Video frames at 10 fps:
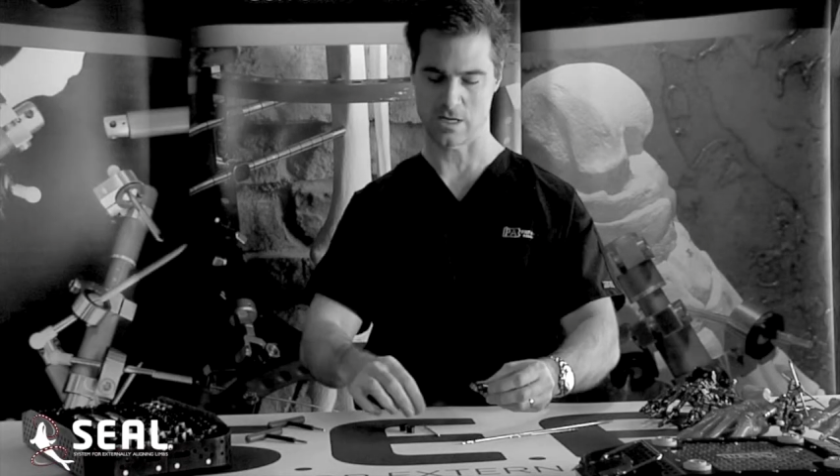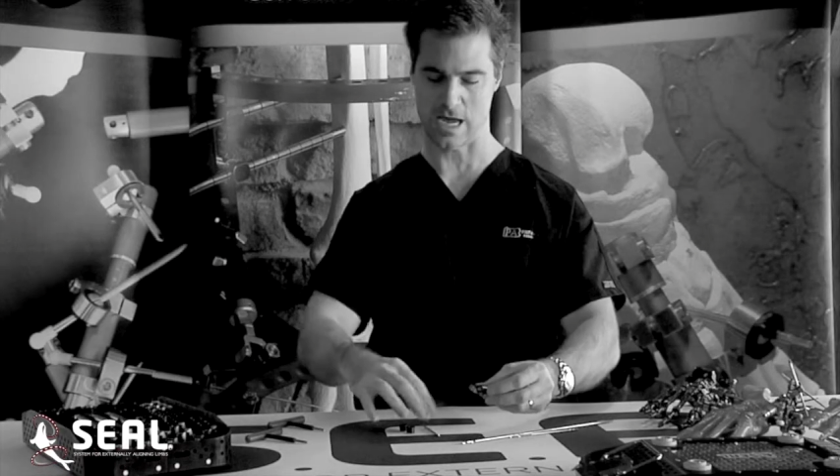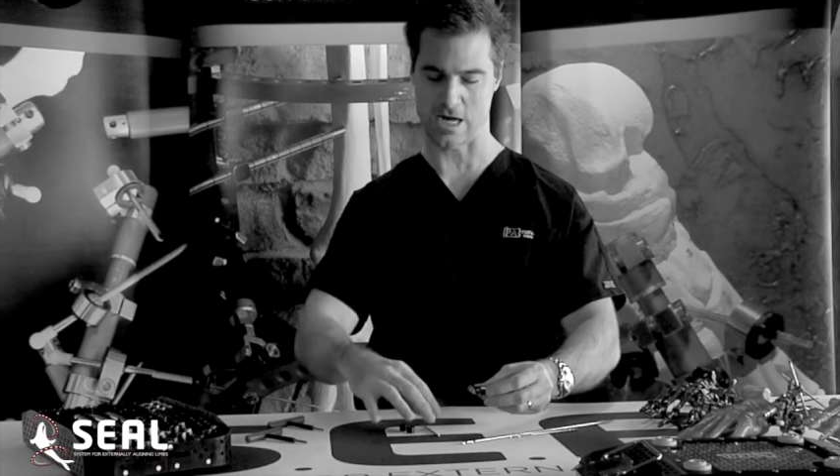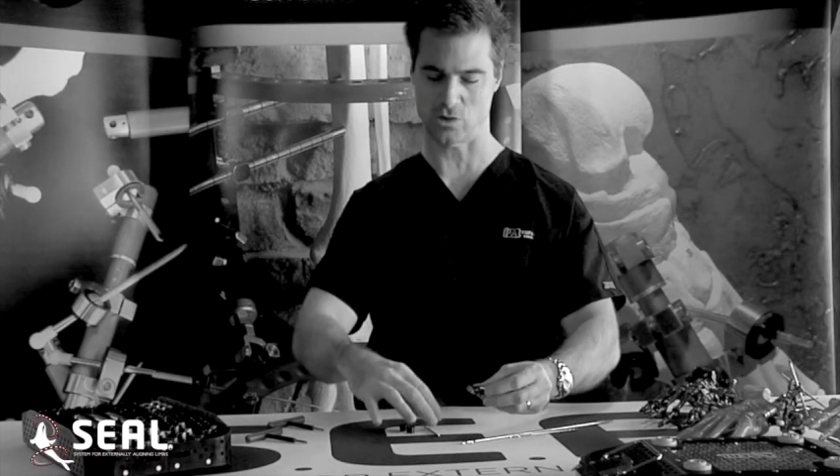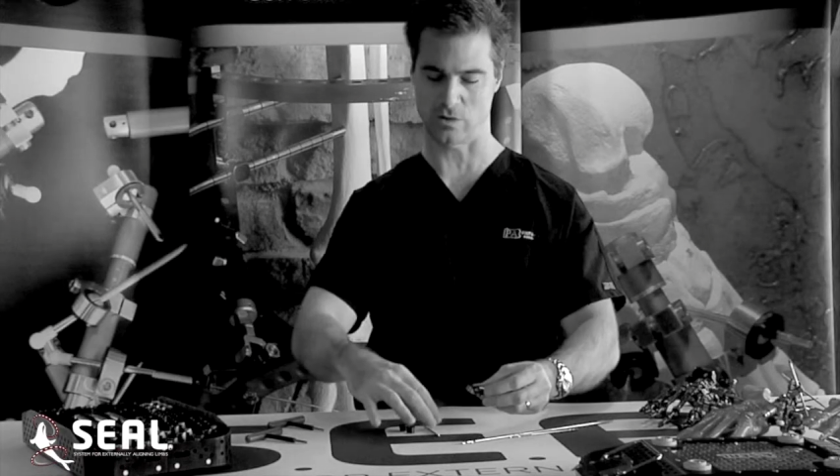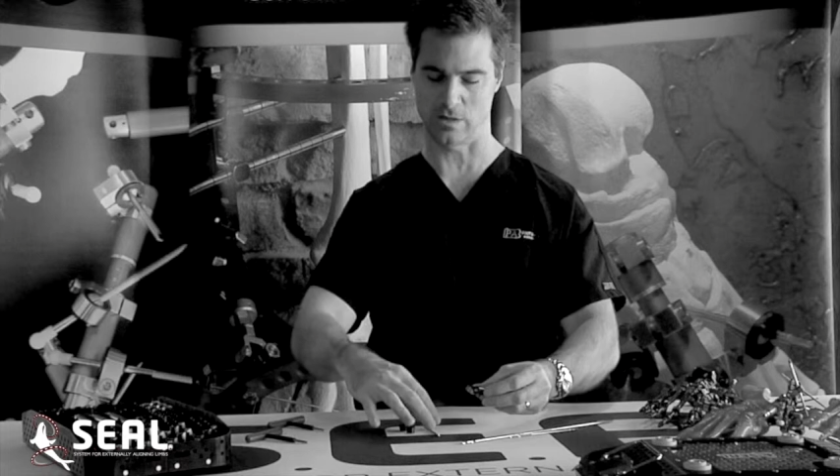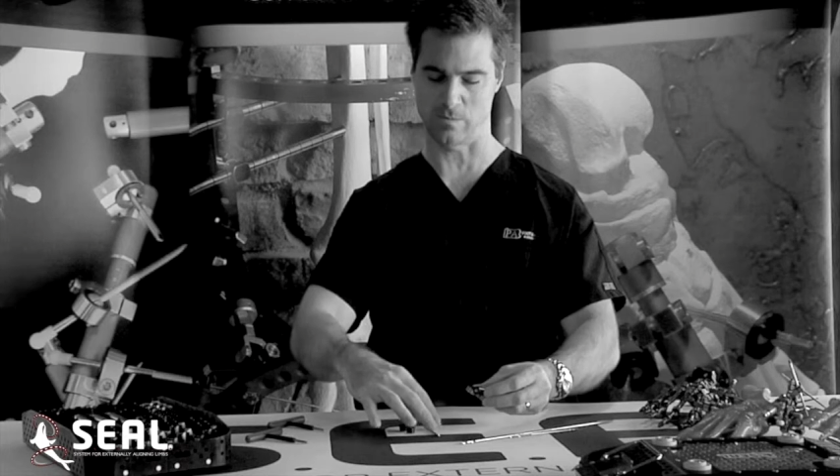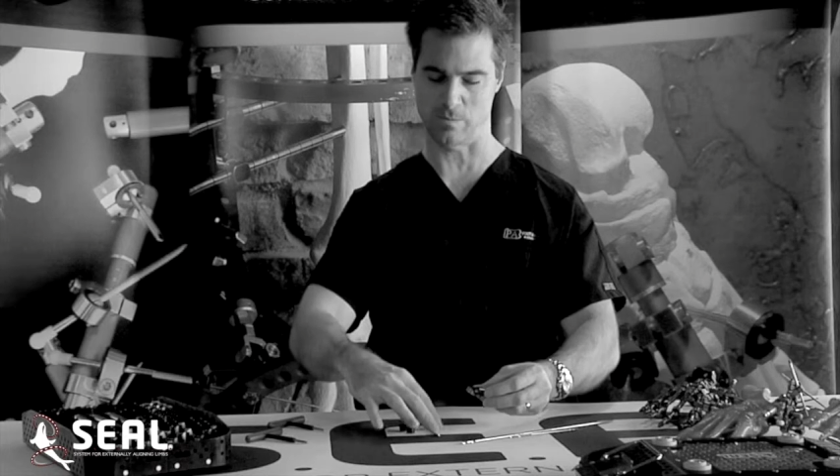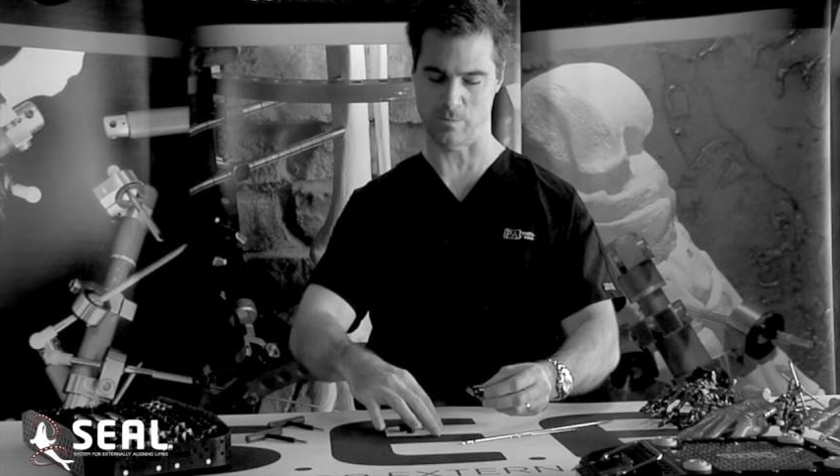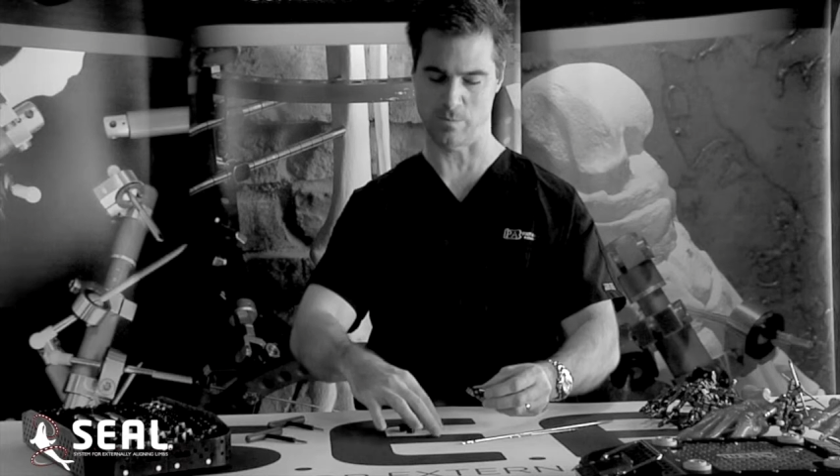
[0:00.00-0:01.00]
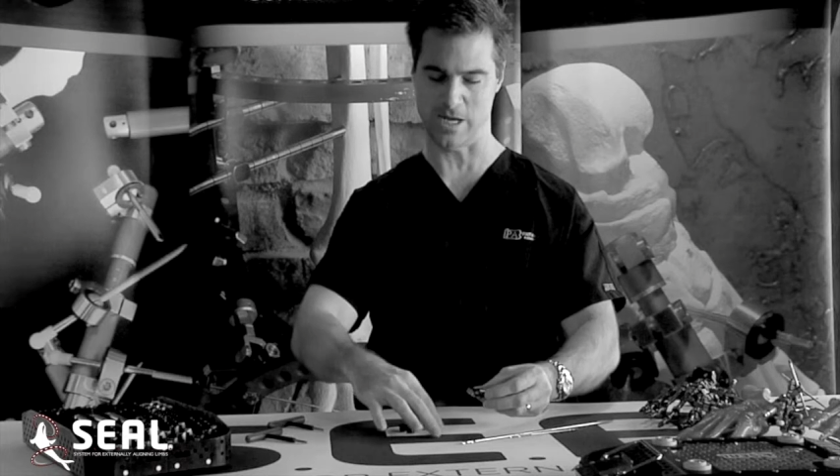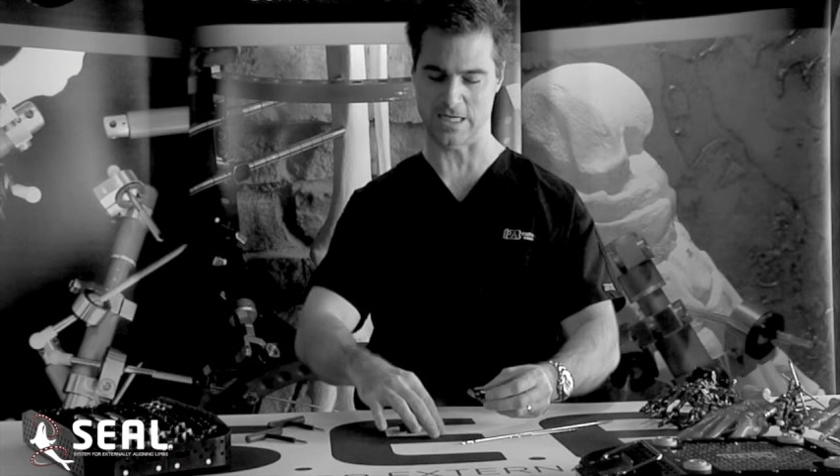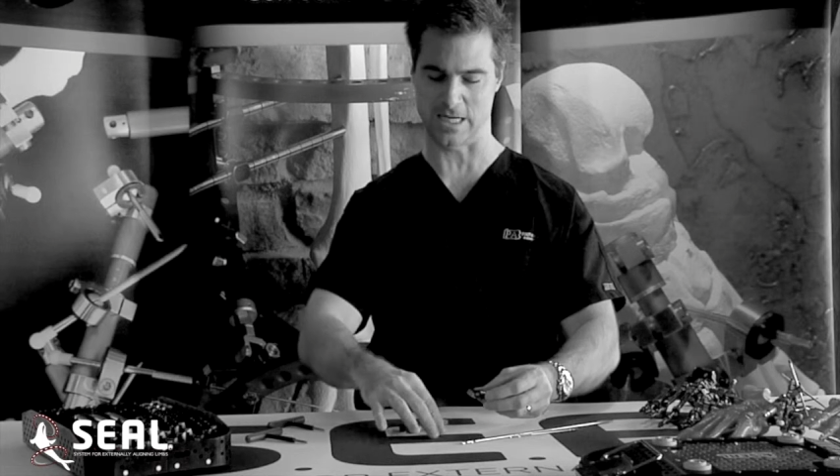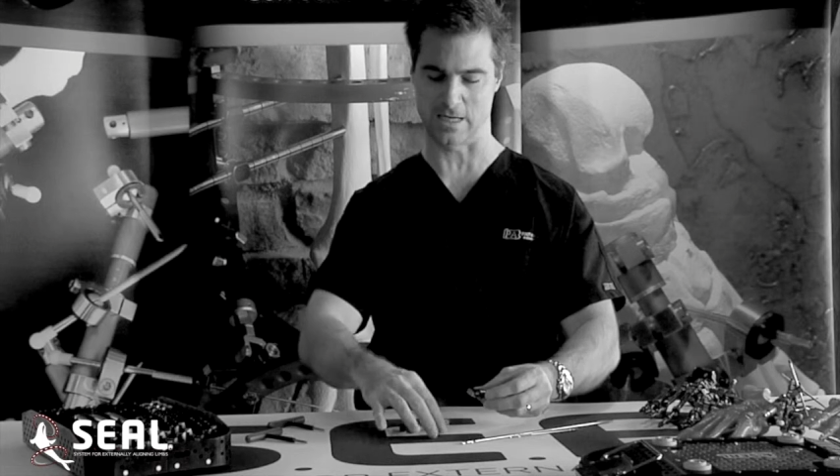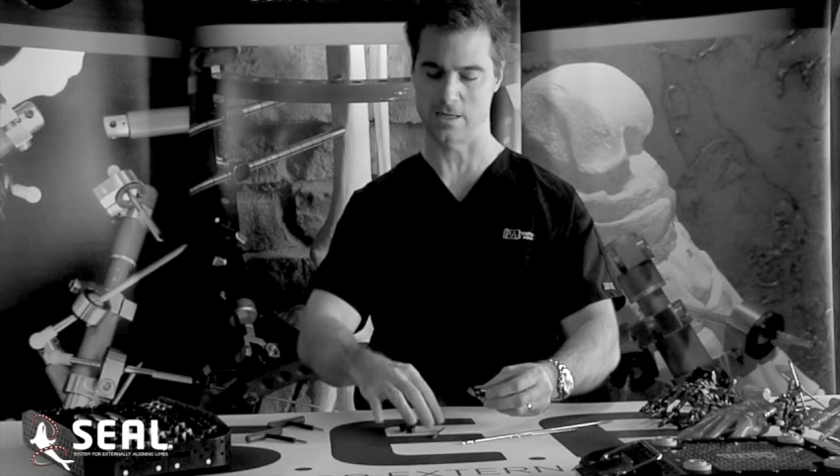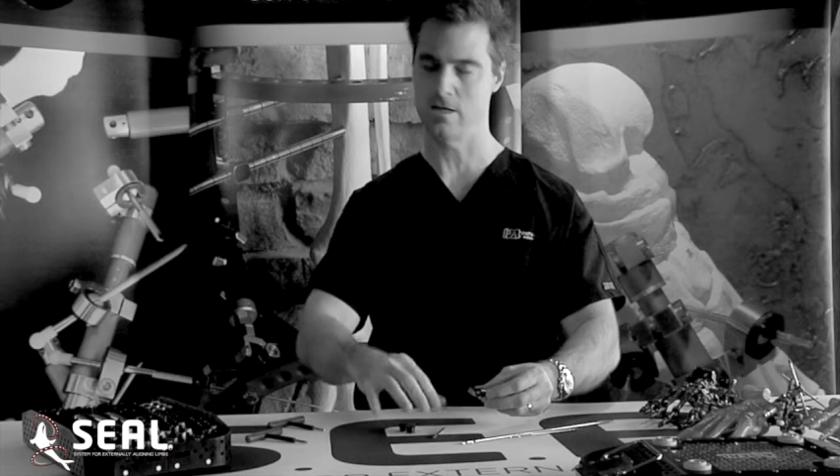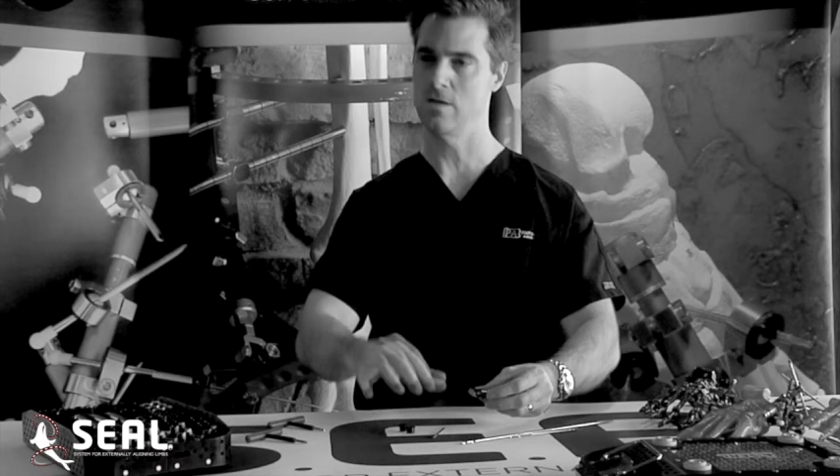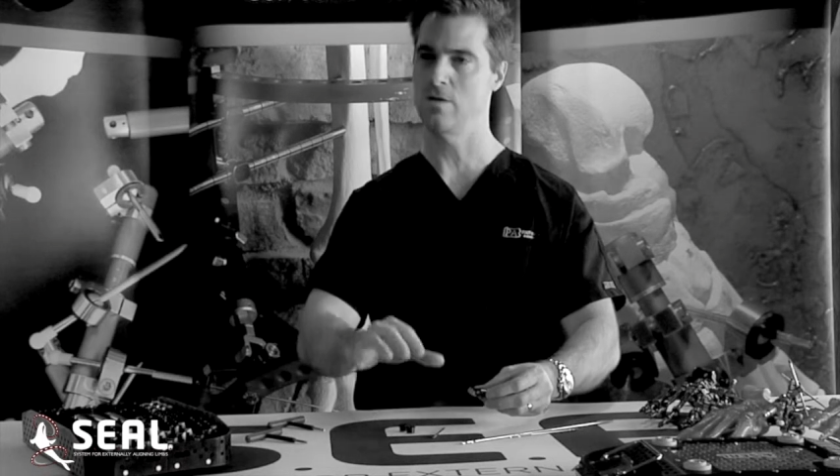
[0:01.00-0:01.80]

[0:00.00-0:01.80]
actually picking